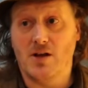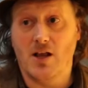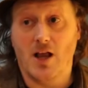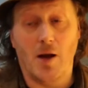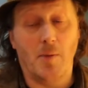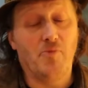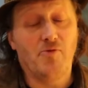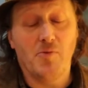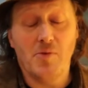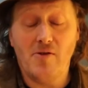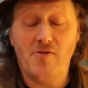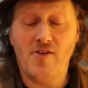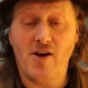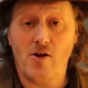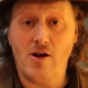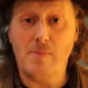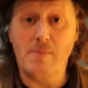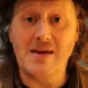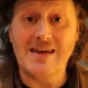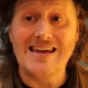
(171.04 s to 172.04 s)
Club from the
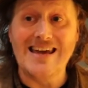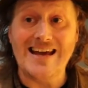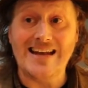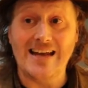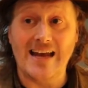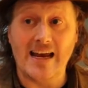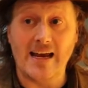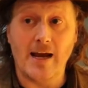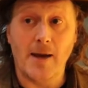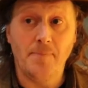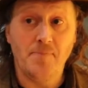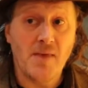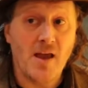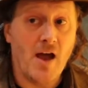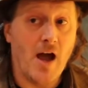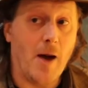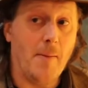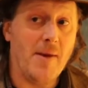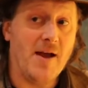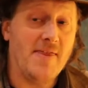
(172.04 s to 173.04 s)
very beginning.
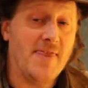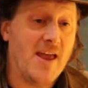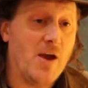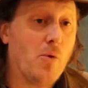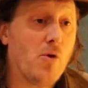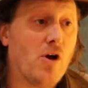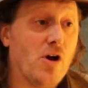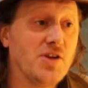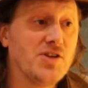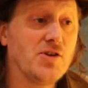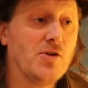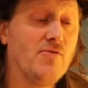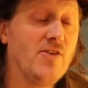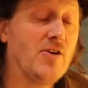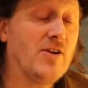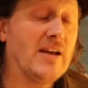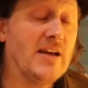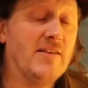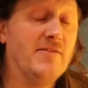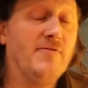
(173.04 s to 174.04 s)
And they were also
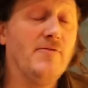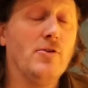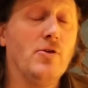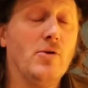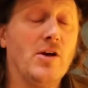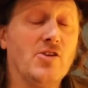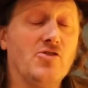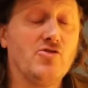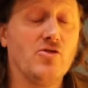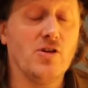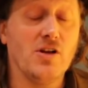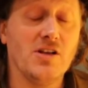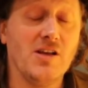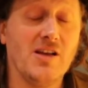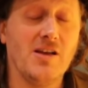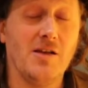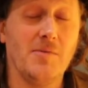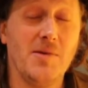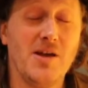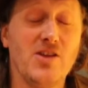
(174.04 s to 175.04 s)
very influential
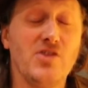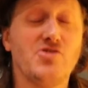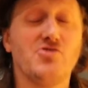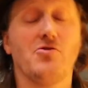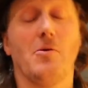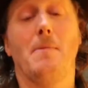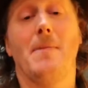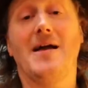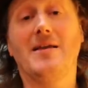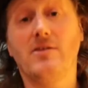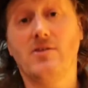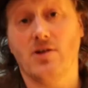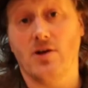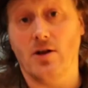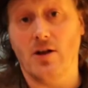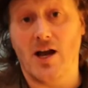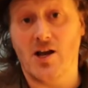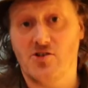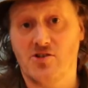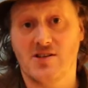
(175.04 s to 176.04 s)
and
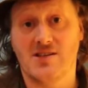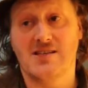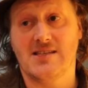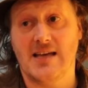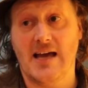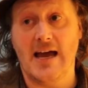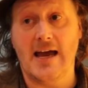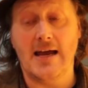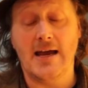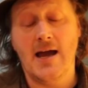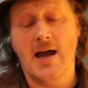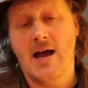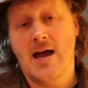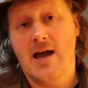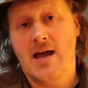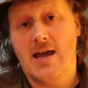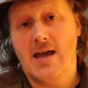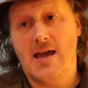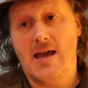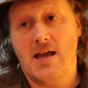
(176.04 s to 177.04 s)
instrumental, I should say,
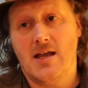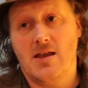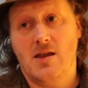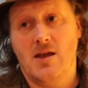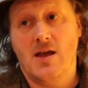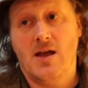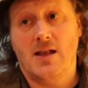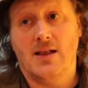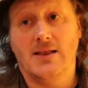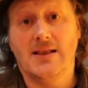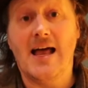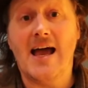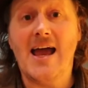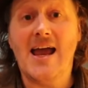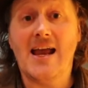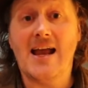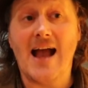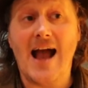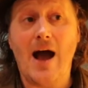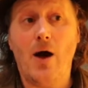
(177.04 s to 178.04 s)
in
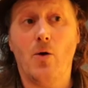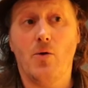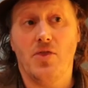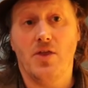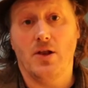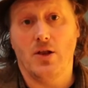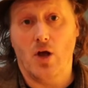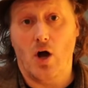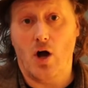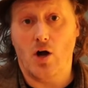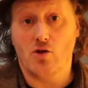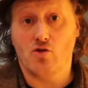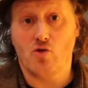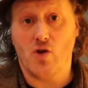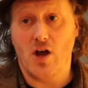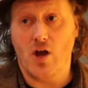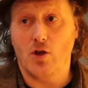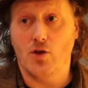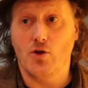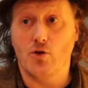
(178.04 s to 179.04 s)
laying out the Long
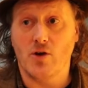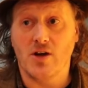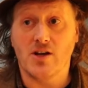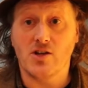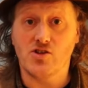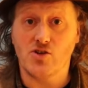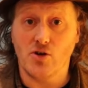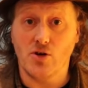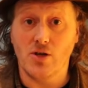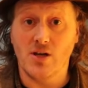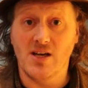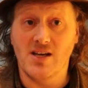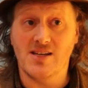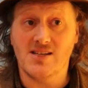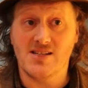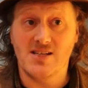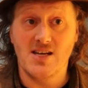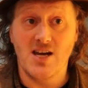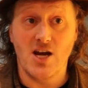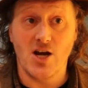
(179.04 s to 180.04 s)
Trail during its
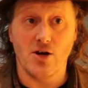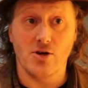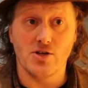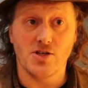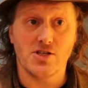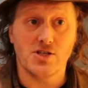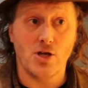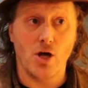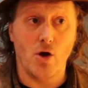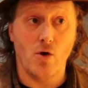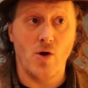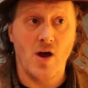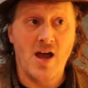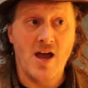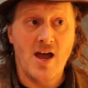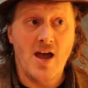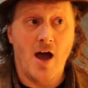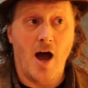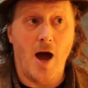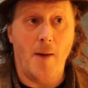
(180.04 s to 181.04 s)
earliest years. So
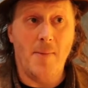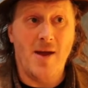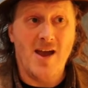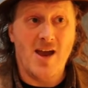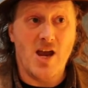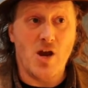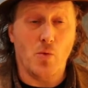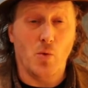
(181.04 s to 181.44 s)
it